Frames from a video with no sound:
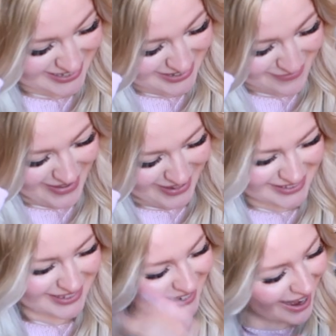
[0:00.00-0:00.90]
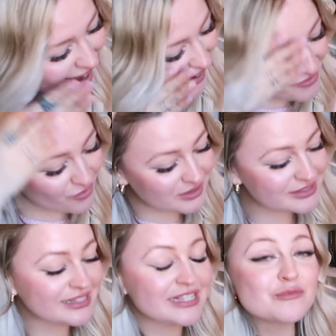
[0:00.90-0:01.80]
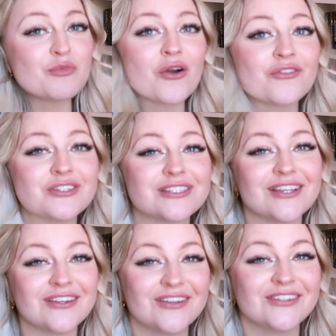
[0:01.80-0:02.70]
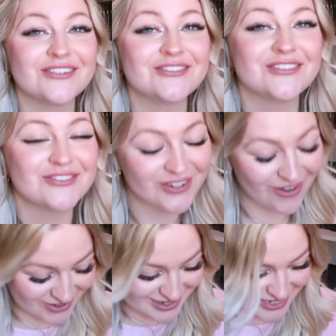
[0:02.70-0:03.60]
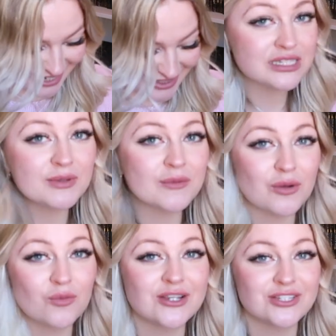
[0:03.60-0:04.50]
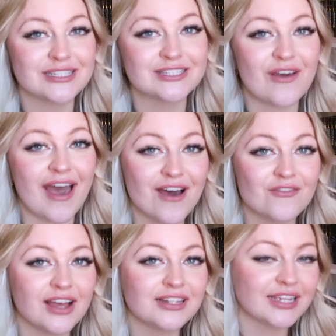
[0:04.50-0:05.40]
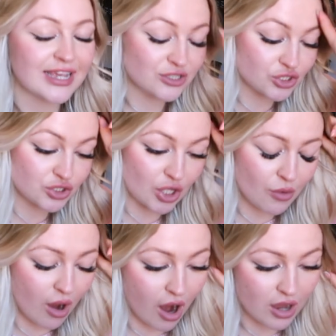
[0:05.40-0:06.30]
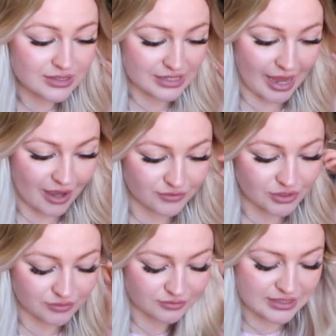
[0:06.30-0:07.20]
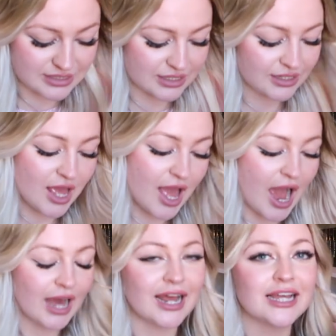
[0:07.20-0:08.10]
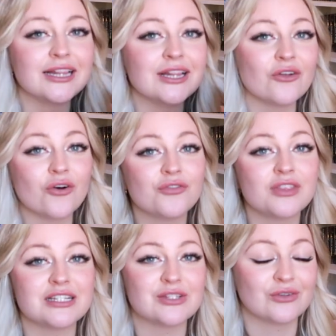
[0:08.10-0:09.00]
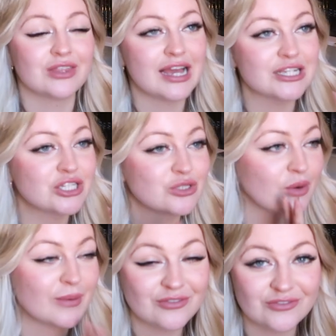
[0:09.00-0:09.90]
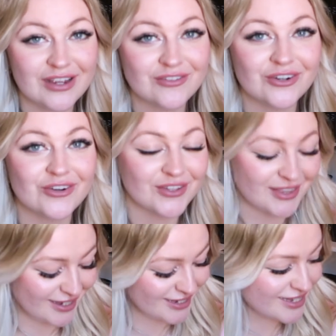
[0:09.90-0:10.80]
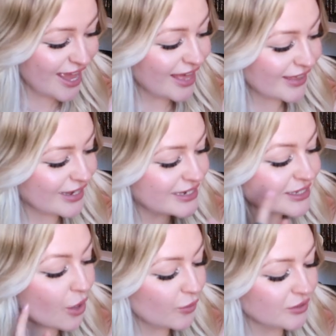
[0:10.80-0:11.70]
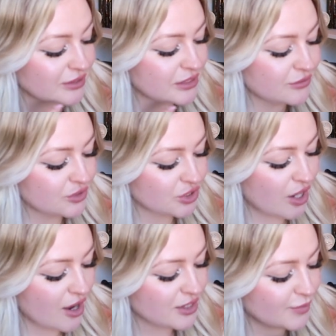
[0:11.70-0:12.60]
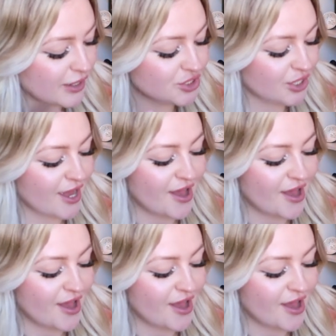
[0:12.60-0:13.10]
is amazing. I've wanted this book for so long. You do not understand. This has been on my wish list forever. Like, it's so hard to get for some reason. And I love this author. It's just one of my favorite authors. That is A Wilderness of Stars by Shea